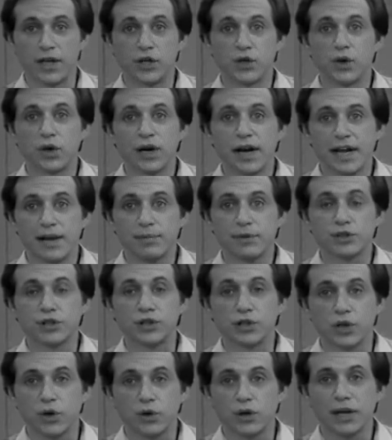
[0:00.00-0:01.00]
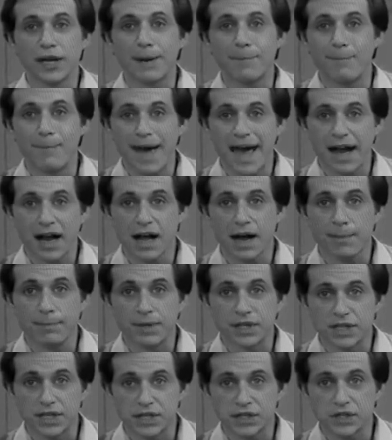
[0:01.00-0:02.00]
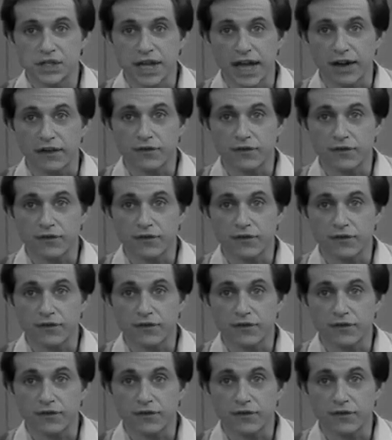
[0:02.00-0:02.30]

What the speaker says: you're able to totally back up a diskette